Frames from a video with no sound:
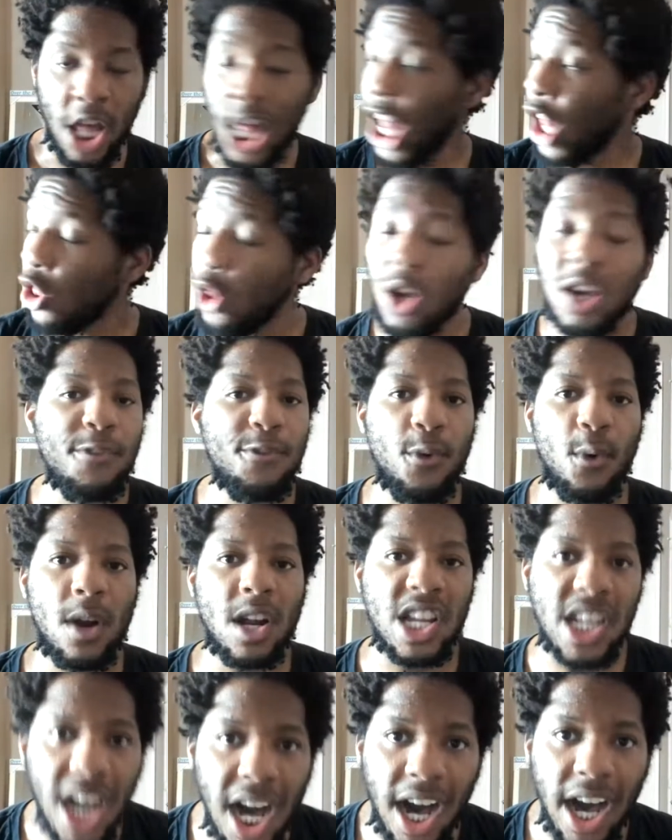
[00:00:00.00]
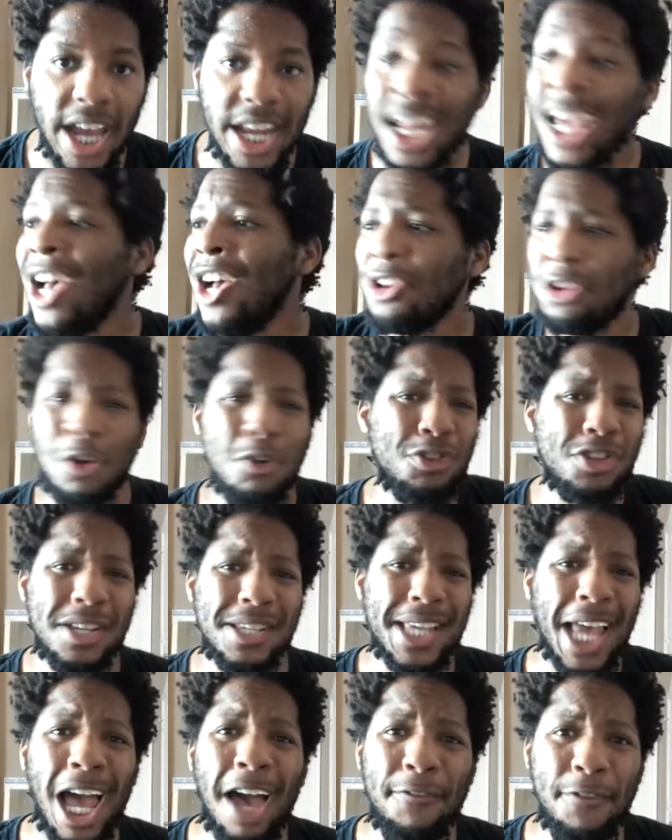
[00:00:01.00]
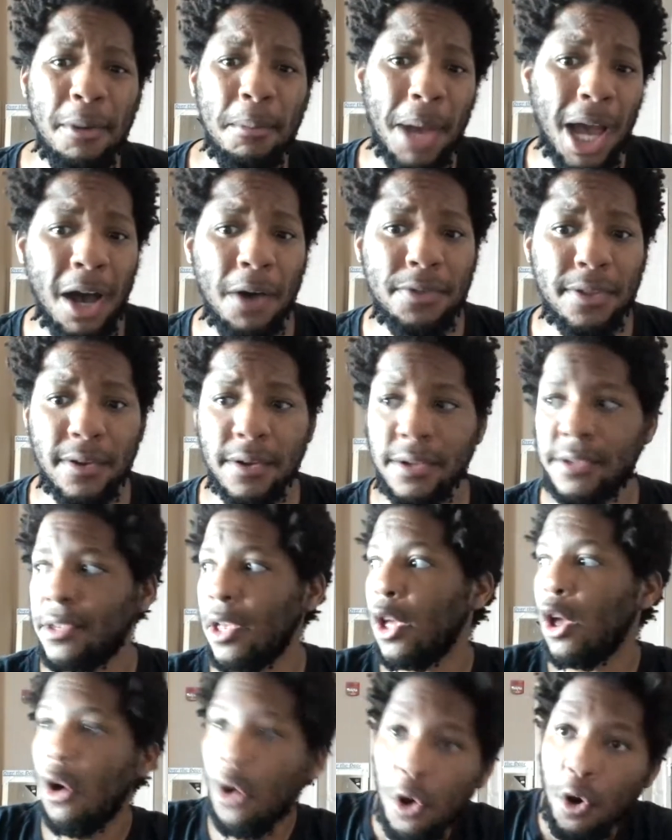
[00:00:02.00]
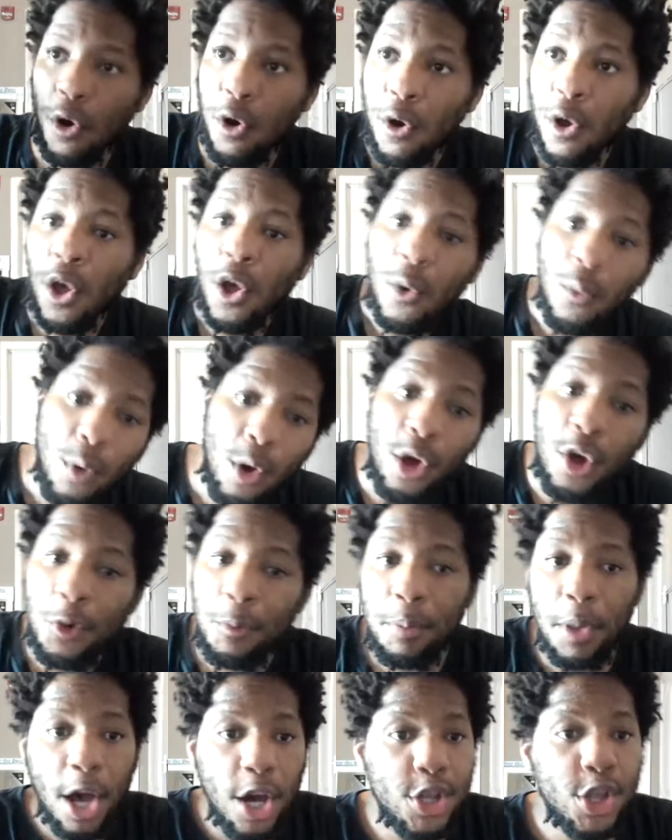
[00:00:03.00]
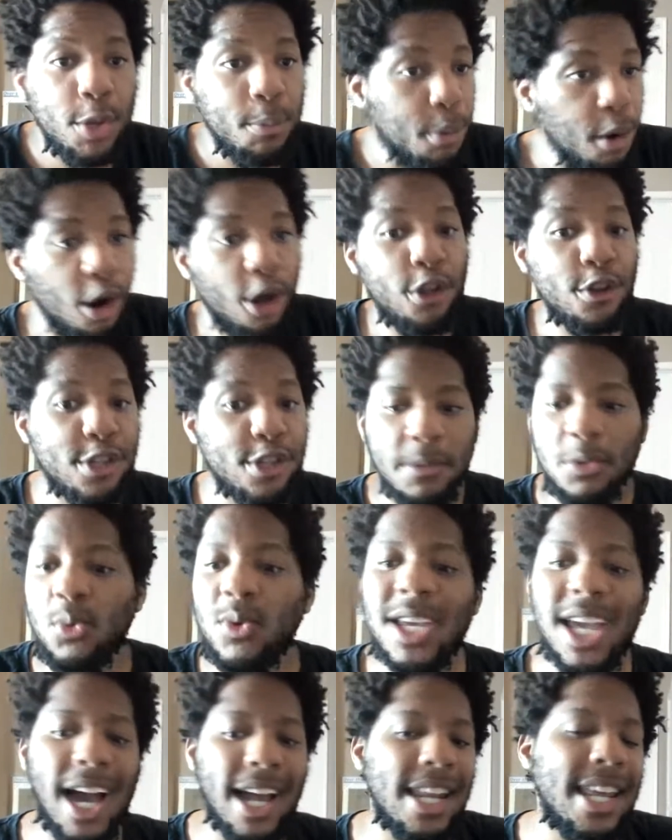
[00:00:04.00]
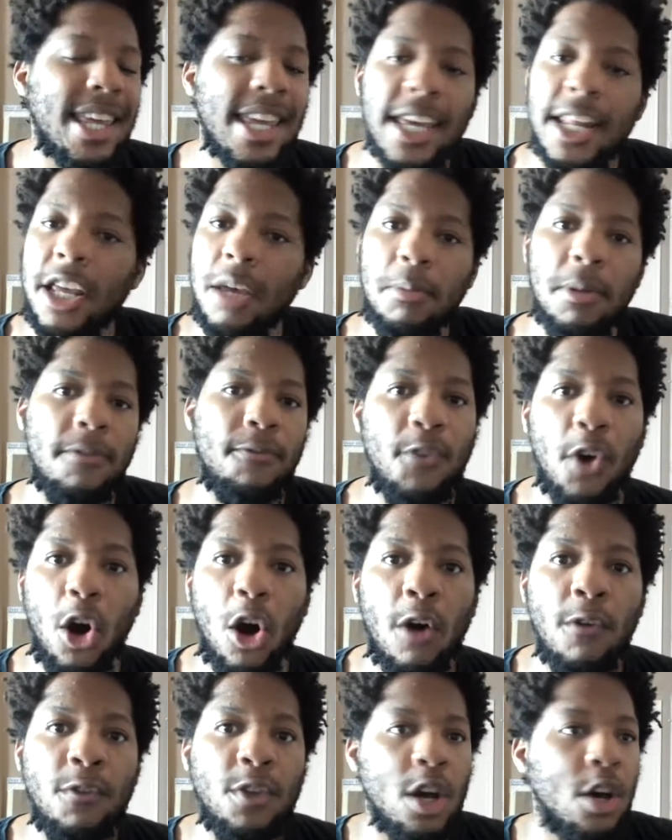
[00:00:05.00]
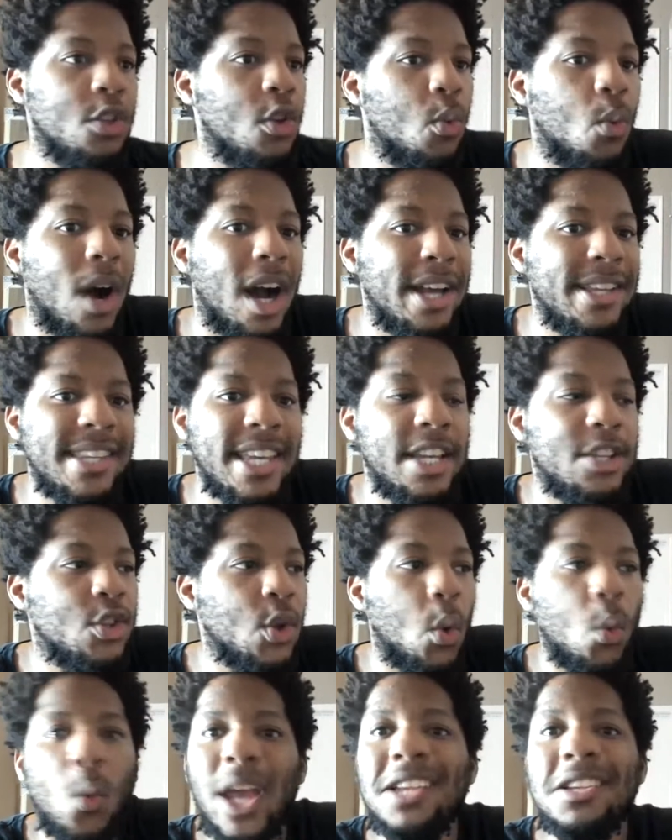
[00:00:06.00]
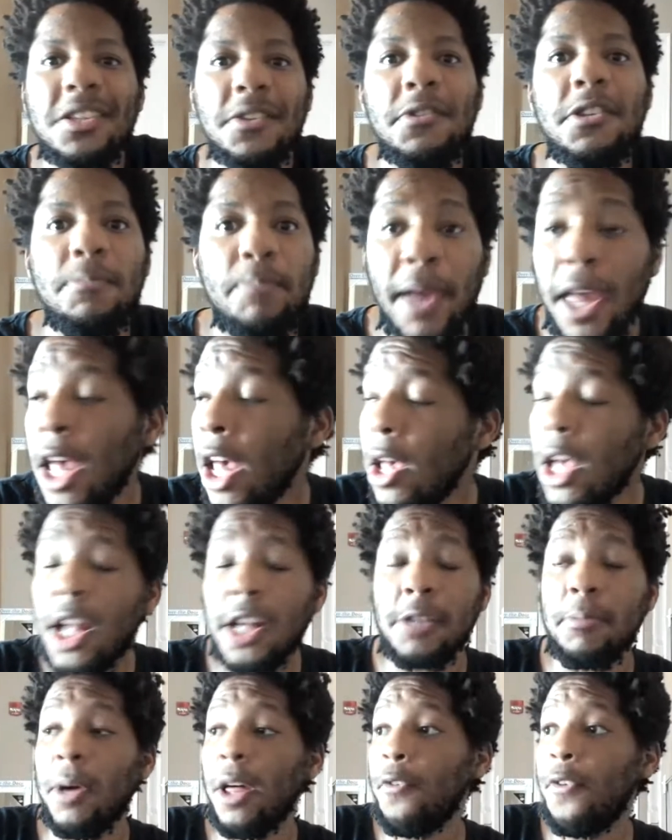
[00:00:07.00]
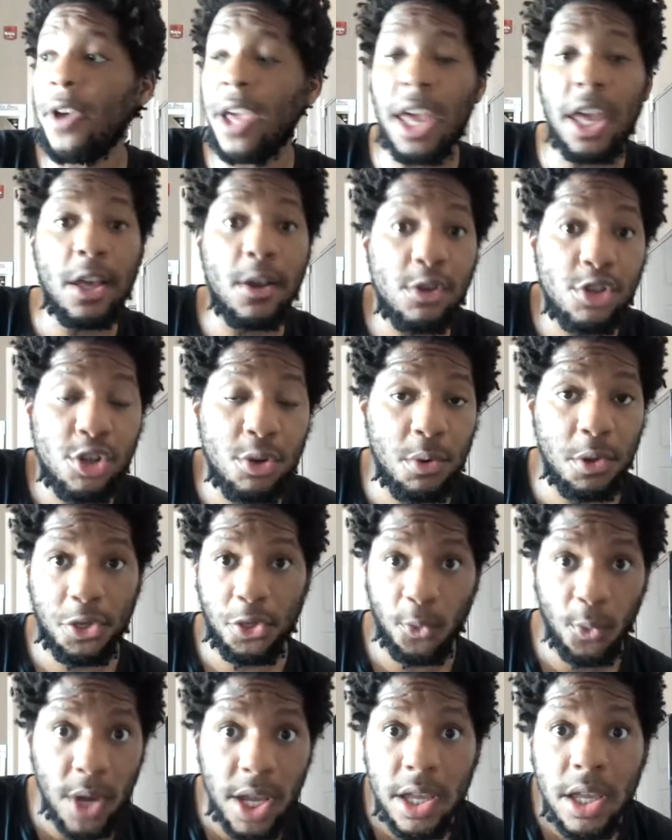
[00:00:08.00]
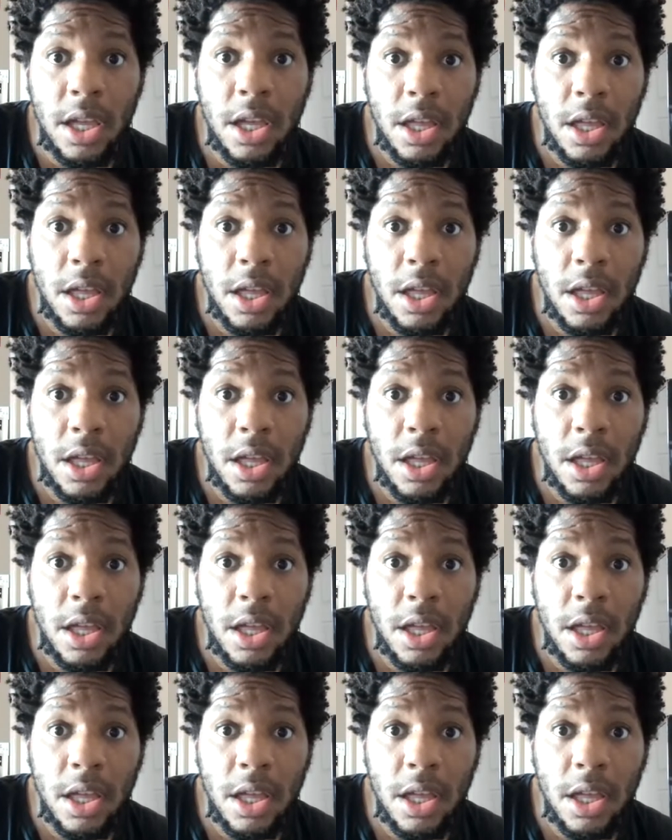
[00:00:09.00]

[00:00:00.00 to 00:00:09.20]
Look for a cut. Don't just have him out there and say, ooh, well, he'll block the ball. So you got to get him involved. Otherwise, it's a waste of space. Because motherfucker ain't going to shoot a three.